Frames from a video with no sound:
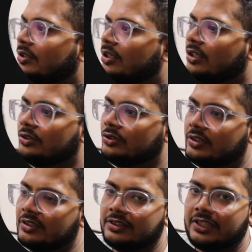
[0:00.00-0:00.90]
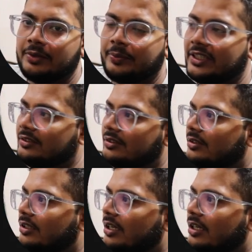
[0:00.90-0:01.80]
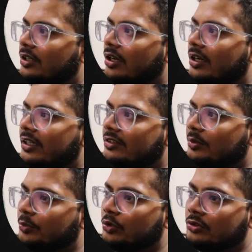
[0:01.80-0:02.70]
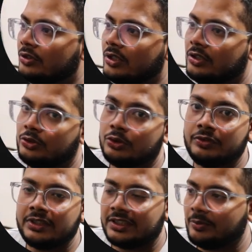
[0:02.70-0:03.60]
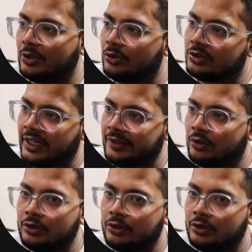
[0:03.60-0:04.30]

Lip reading: So this is our page. Now let's suppose you will say Manoj, I want to